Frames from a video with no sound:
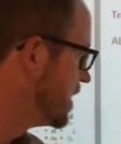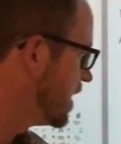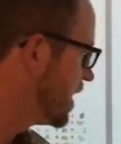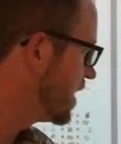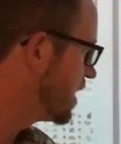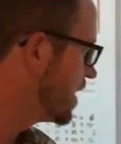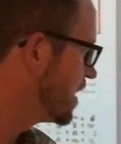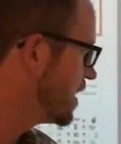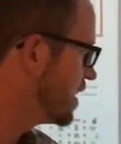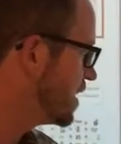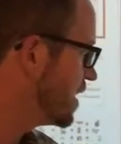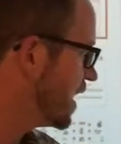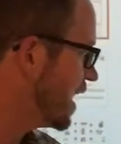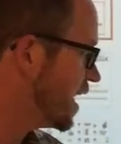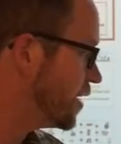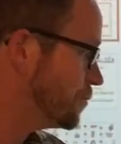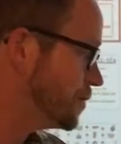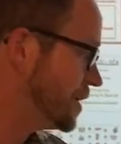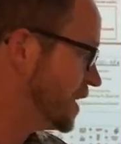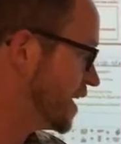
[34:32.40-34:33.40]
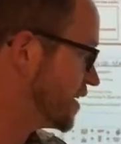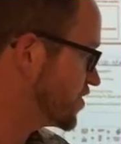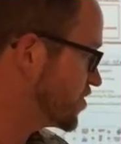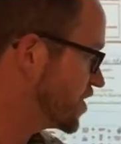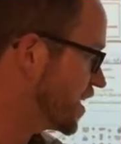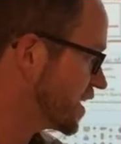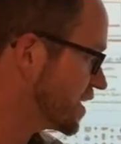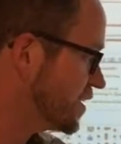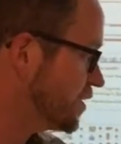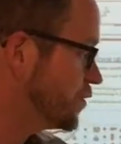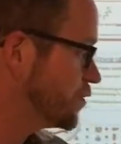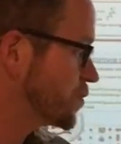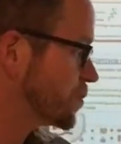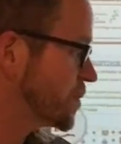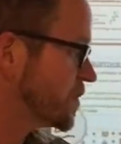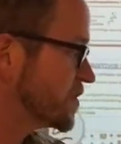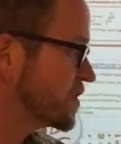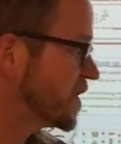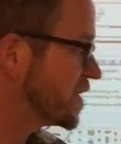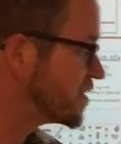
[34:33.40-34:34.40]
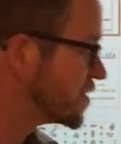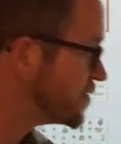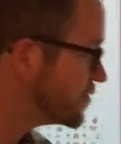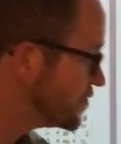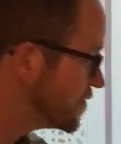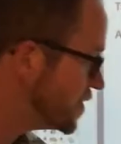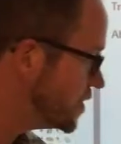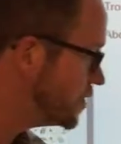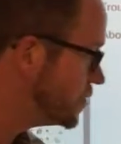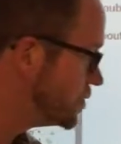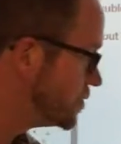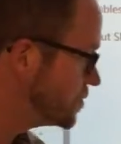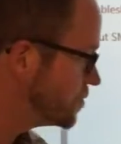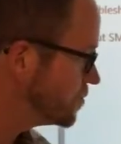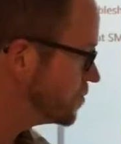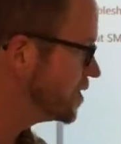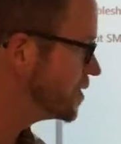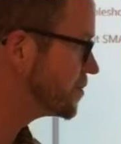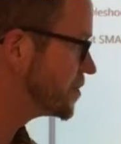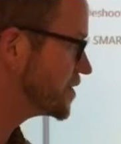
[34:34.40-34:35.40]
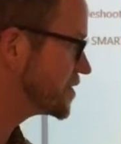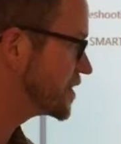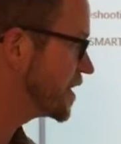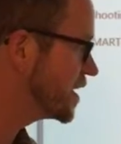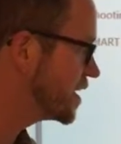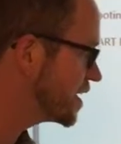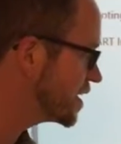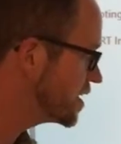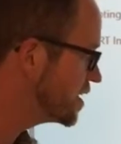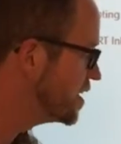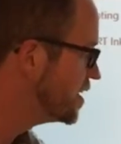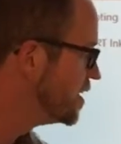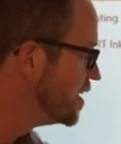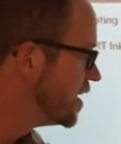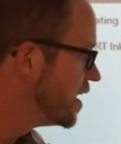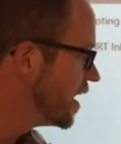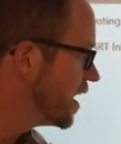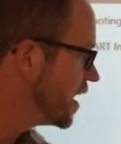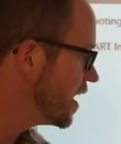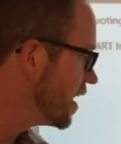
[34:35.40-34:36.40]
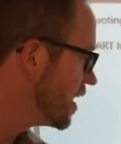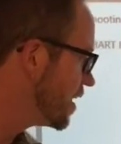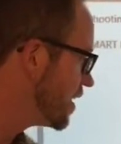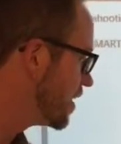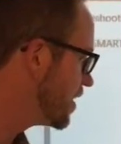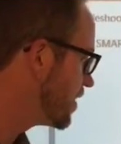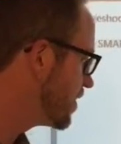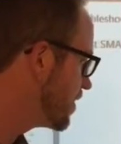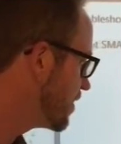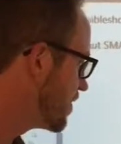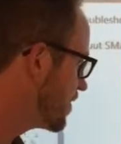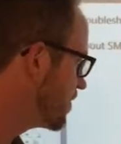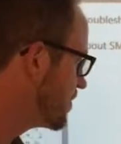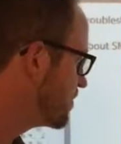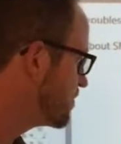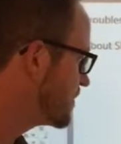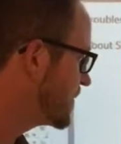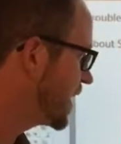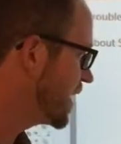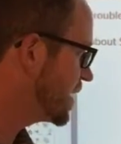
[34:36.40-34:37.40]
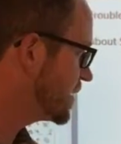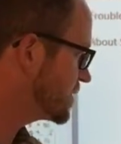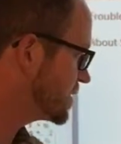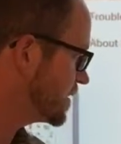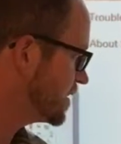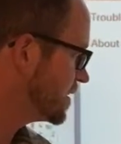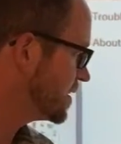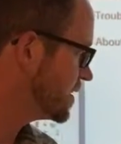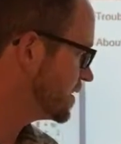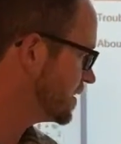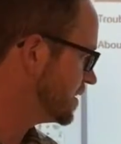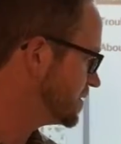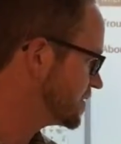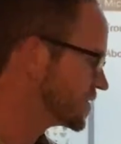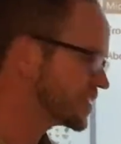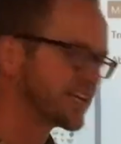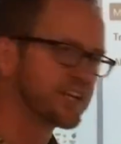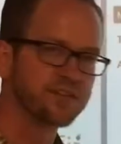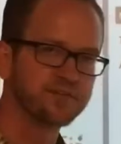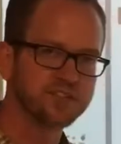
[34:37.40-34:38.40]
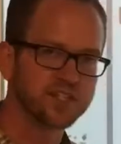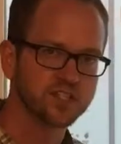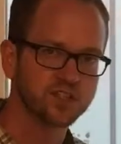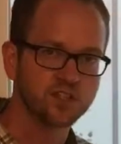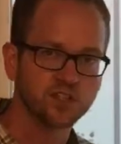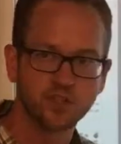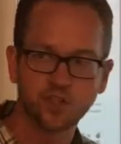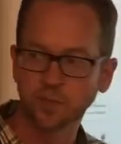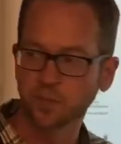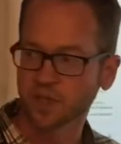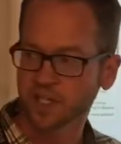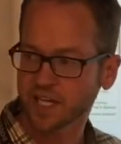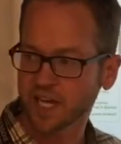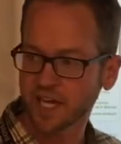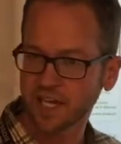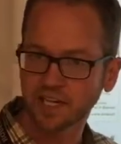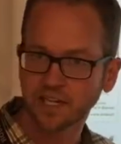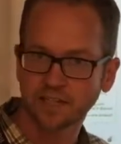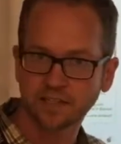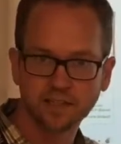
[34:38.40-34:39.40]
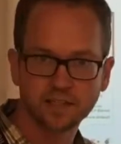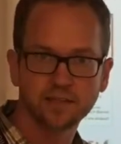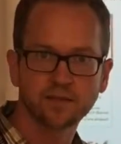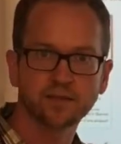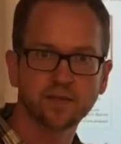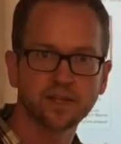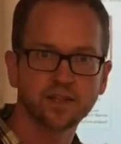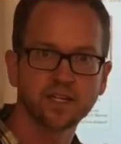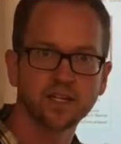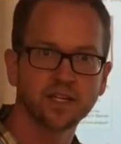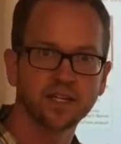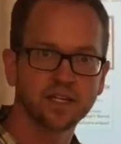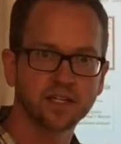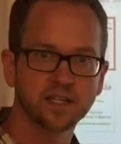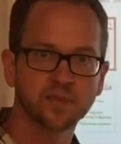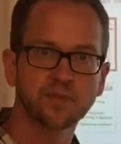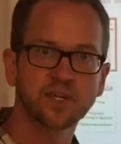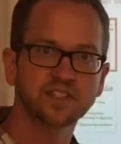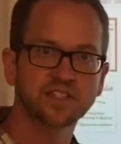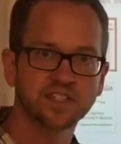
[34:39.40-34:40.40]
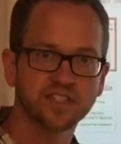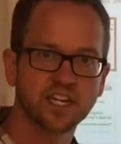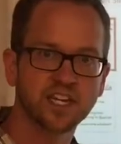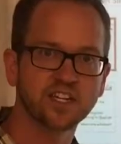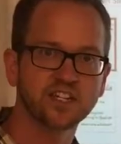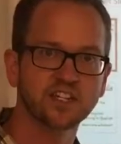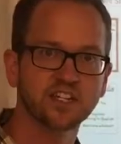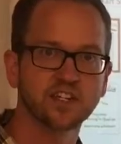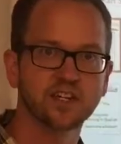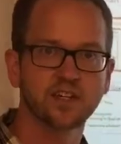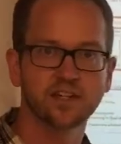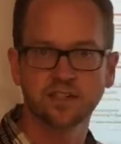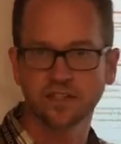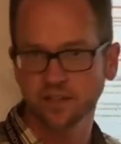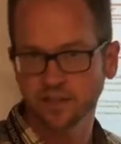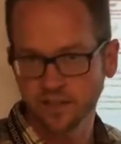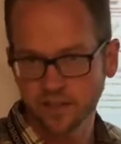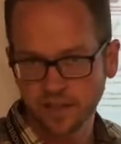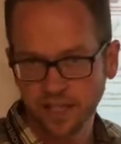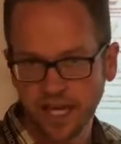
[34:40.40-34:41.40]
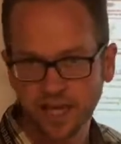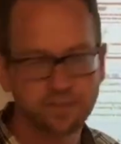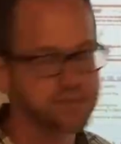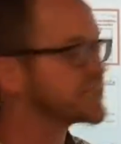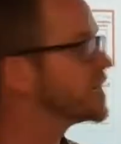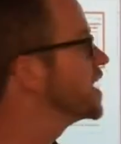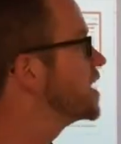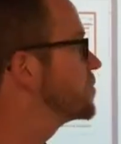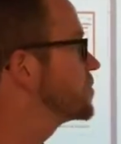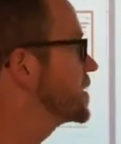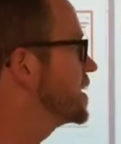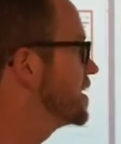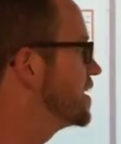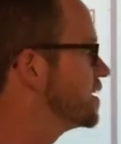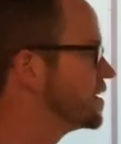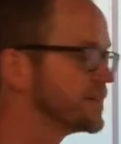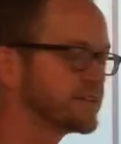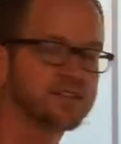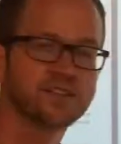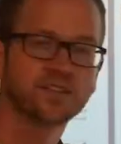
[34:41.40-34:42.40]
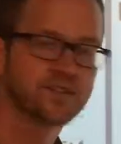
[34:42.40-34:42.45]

I would not check Use Presenter View when presenting. That instead of just duplicating the presentation on your laptop and on the